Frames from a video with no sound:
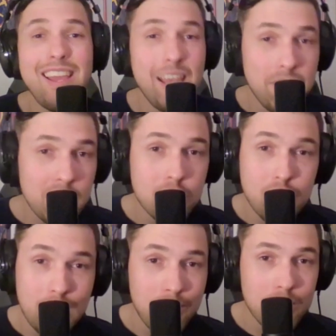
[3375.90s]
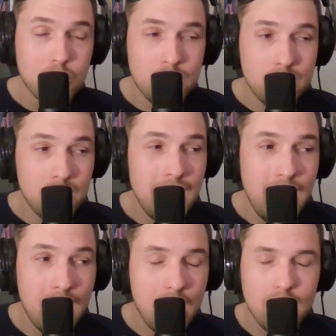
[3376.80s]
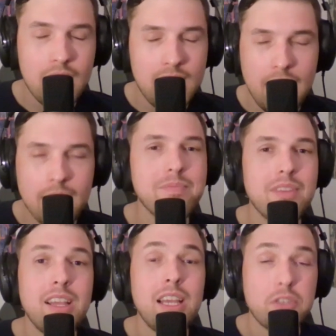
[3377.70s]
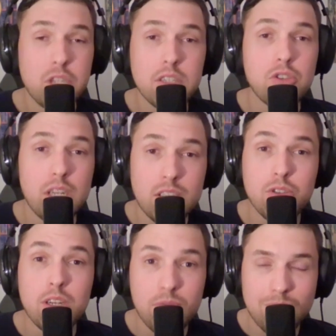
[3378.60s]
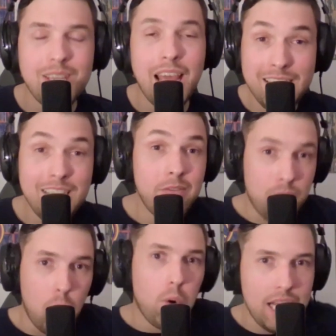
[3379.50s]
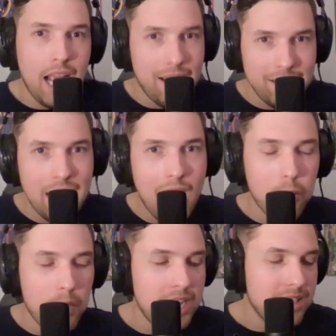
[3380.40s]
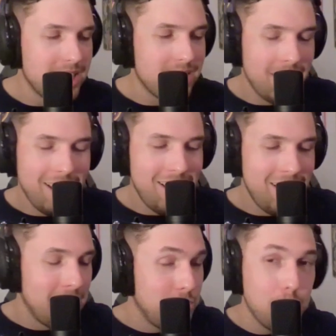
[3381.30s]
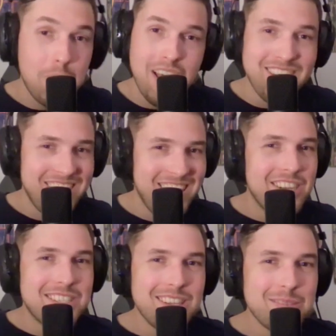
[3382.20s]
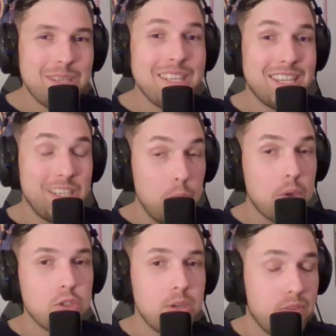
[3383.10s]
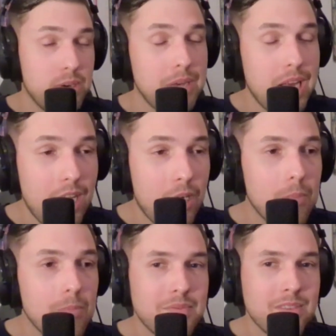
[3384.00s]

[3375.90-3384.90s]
if you're gonna try and trade for Cat or not Cat, if you're gonna try to trade KD for Cat now, right? Like you you're telling me like you want to trade for him now,